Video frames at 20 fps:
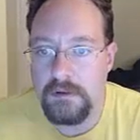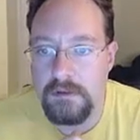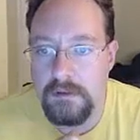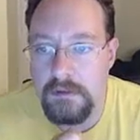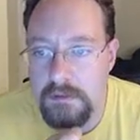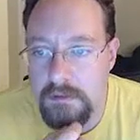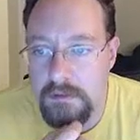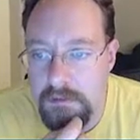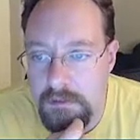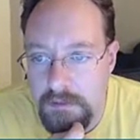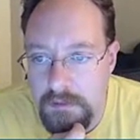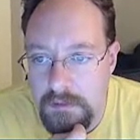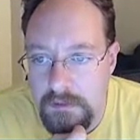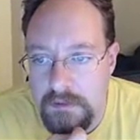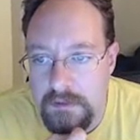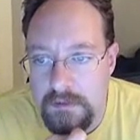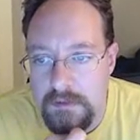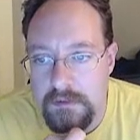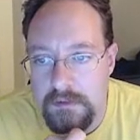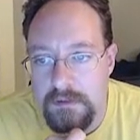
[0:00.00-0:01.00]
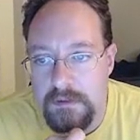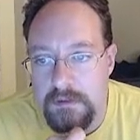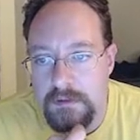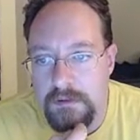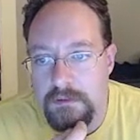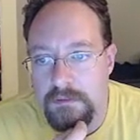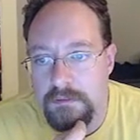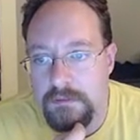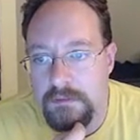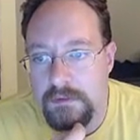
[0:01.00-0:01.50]
going to make sure that we
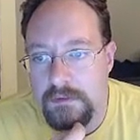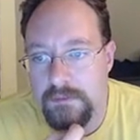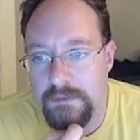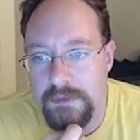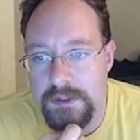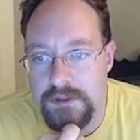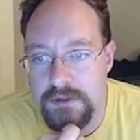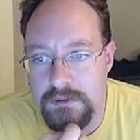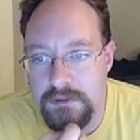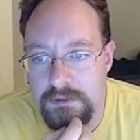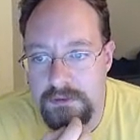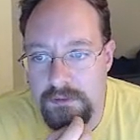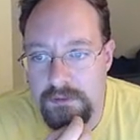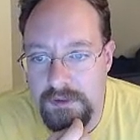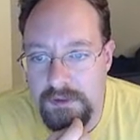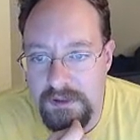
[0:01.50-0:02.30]
have code here.